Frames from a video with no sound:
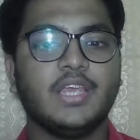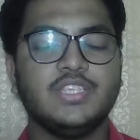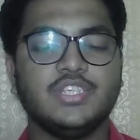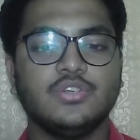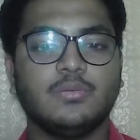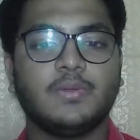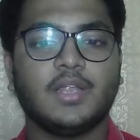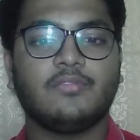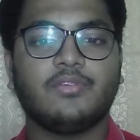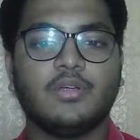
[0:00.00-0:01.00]
and Jio
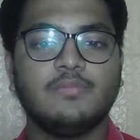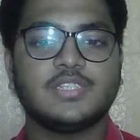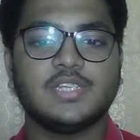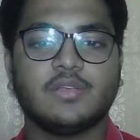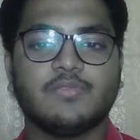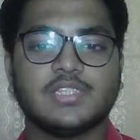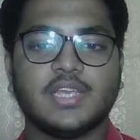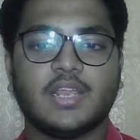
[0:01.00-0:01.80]
Platforms that was